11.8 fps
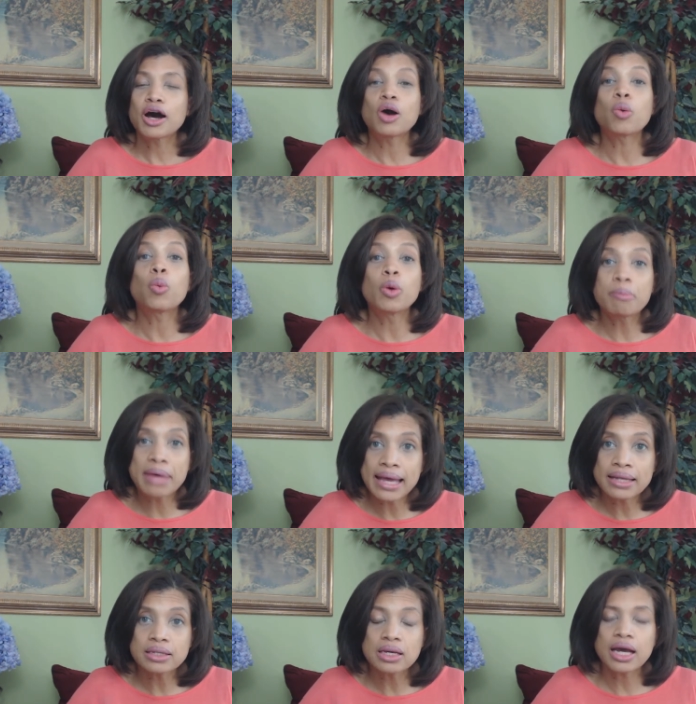a
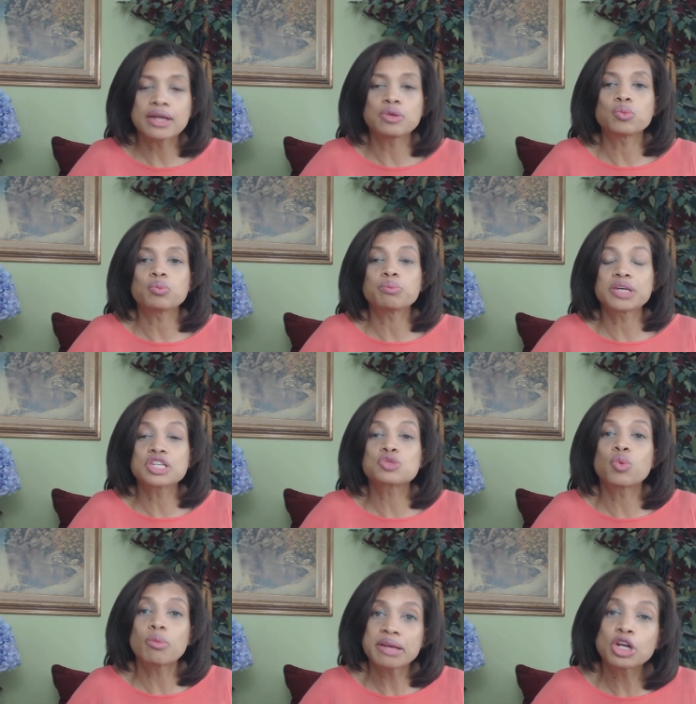woman, and
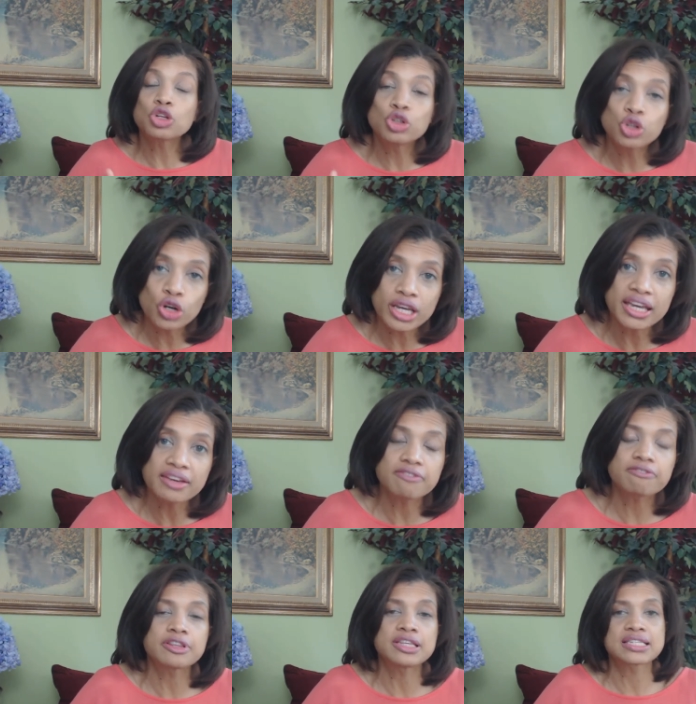because women are
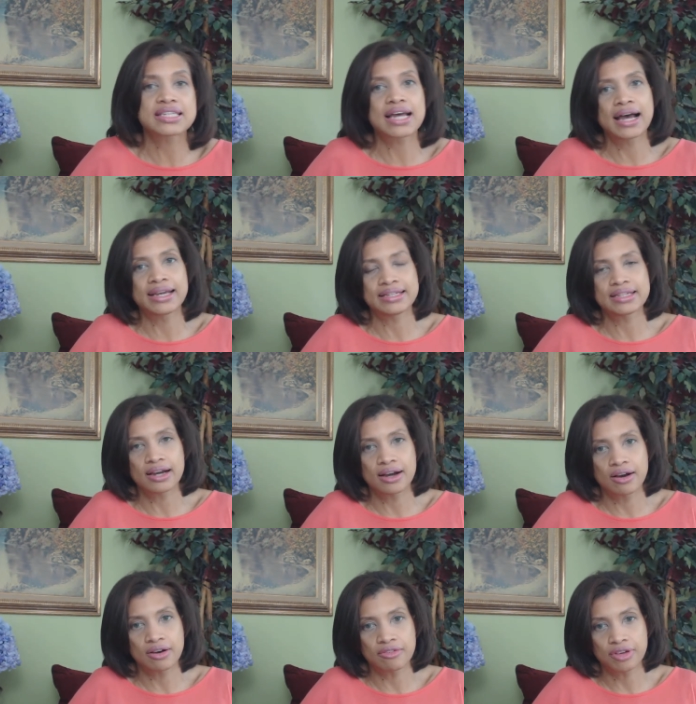looking for this kind
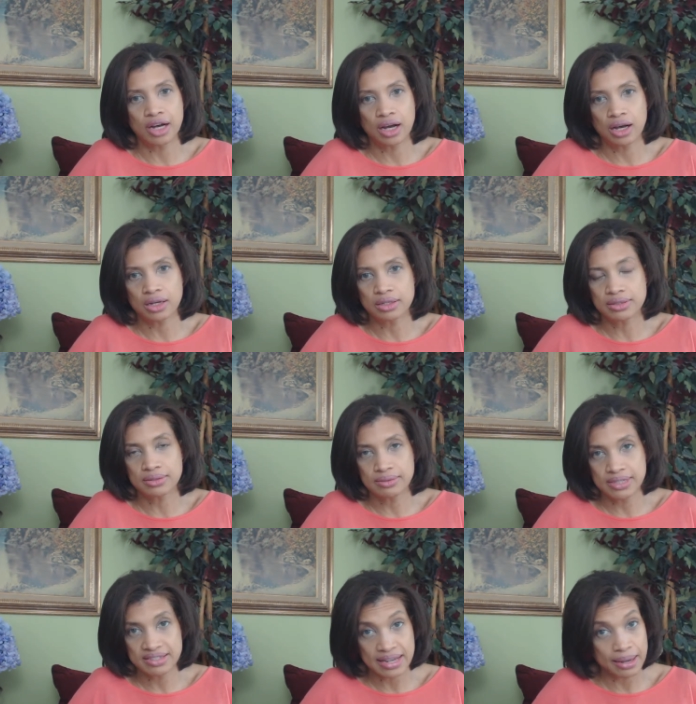of uh,
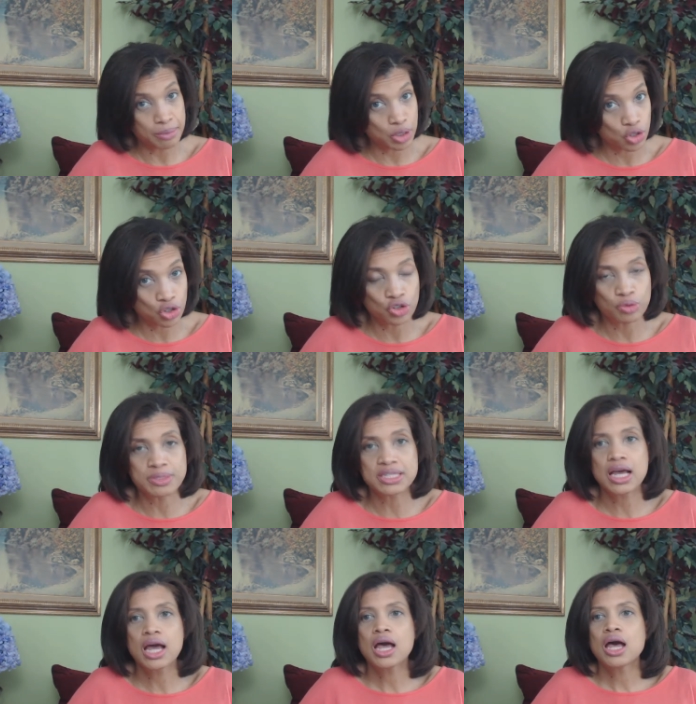these kind of
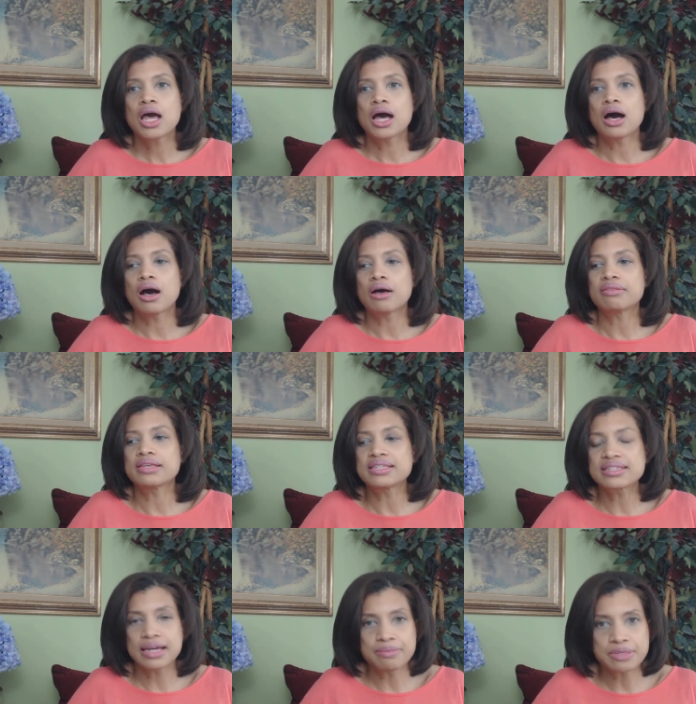herbs, uh,
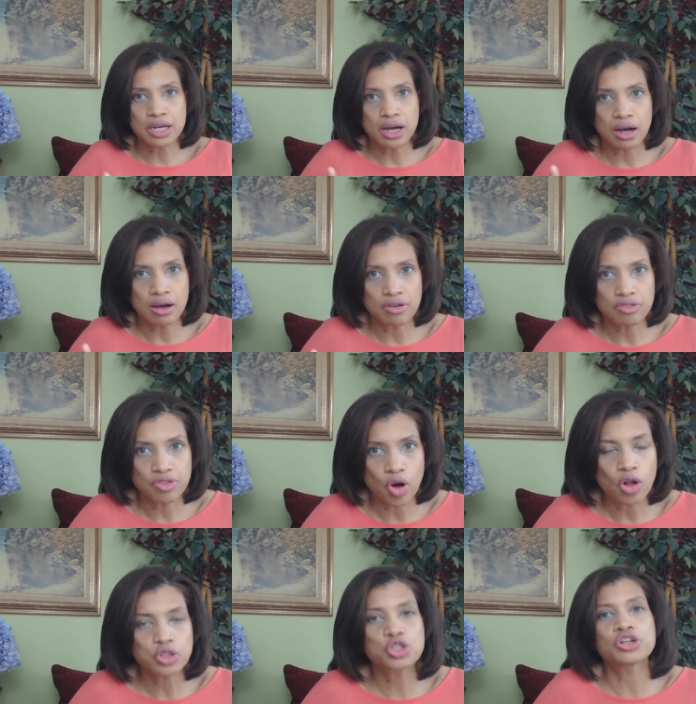these types of
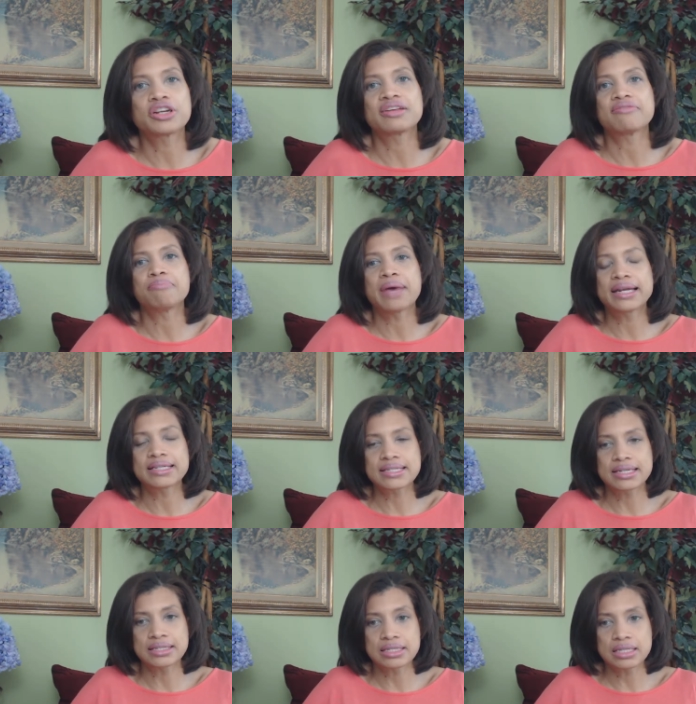alternative
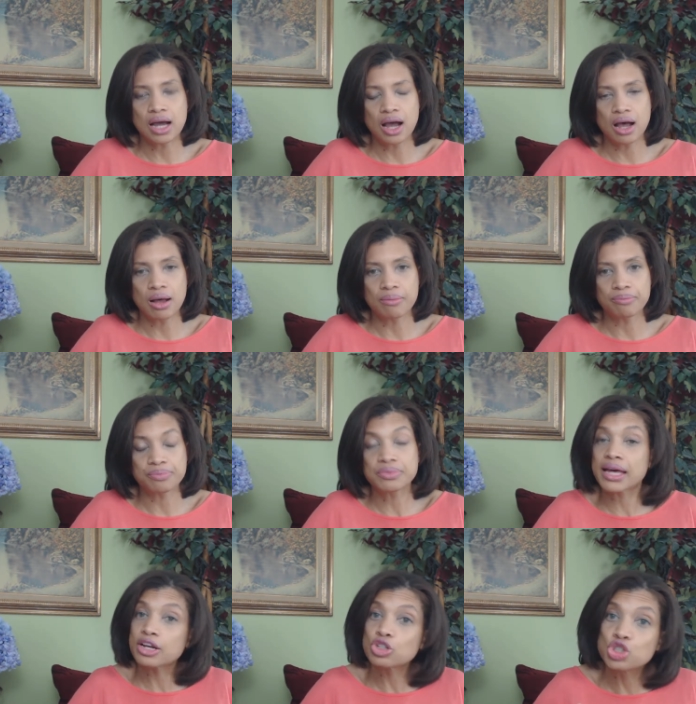medicines um,
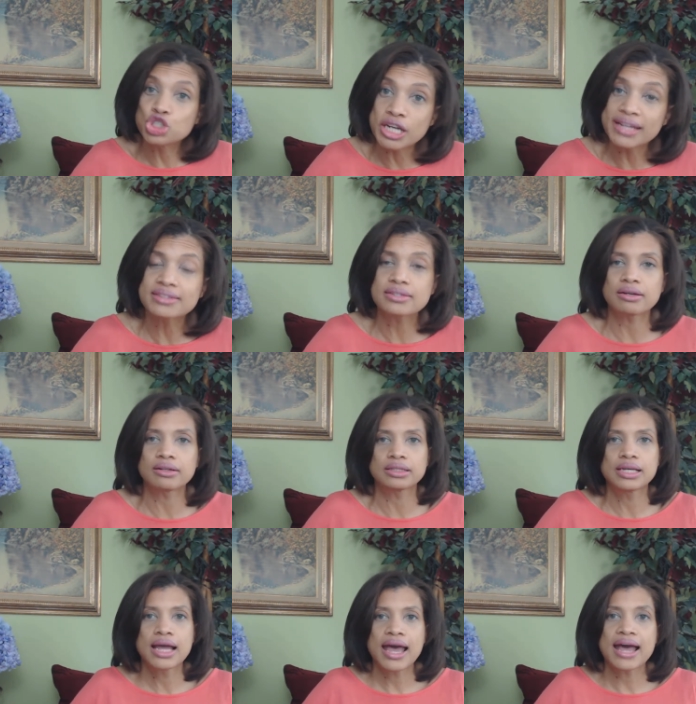that are gentle
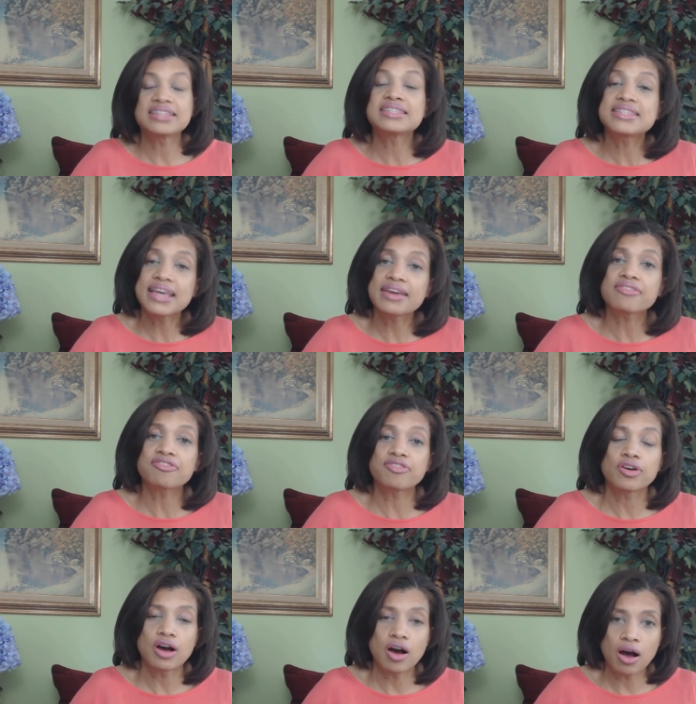and safe
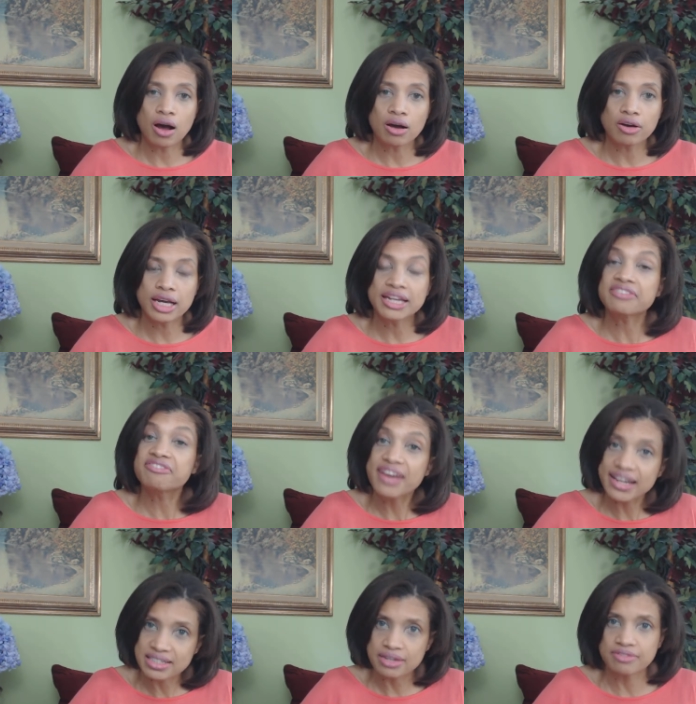uh, and
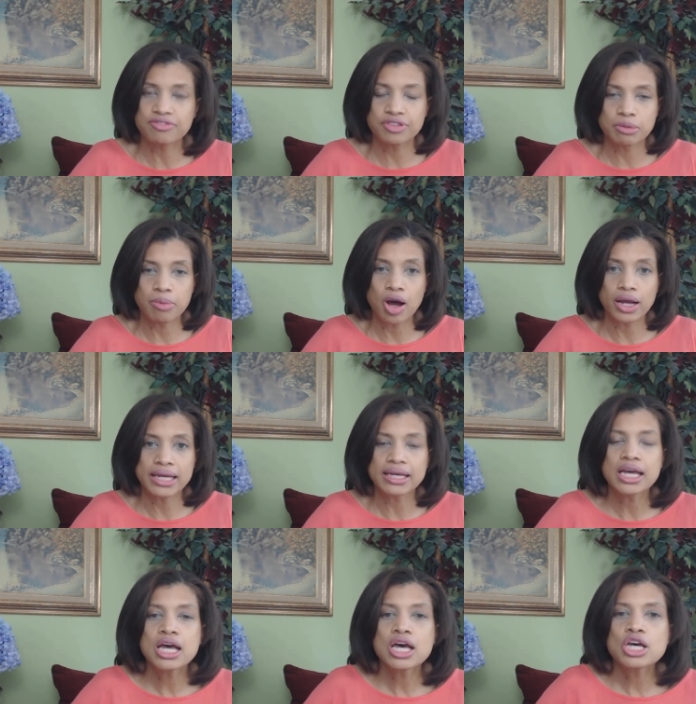effective for the body.